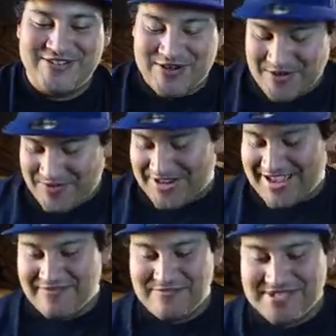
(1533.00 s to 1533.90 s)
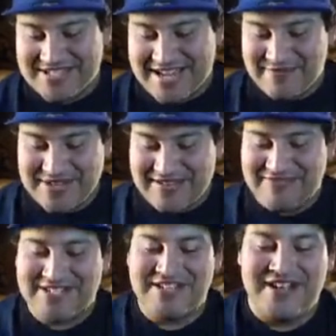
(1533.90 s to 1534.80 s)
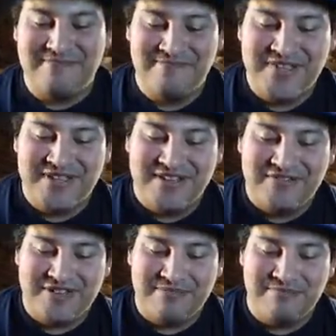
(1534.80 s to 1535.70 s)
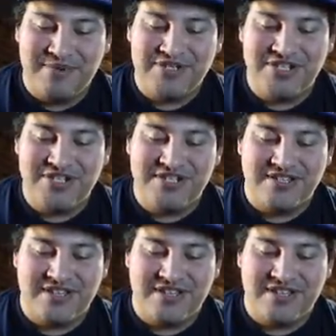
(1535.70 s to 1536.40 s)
Don't want to have a mishap. We have Snom, we have Butt Cheeks,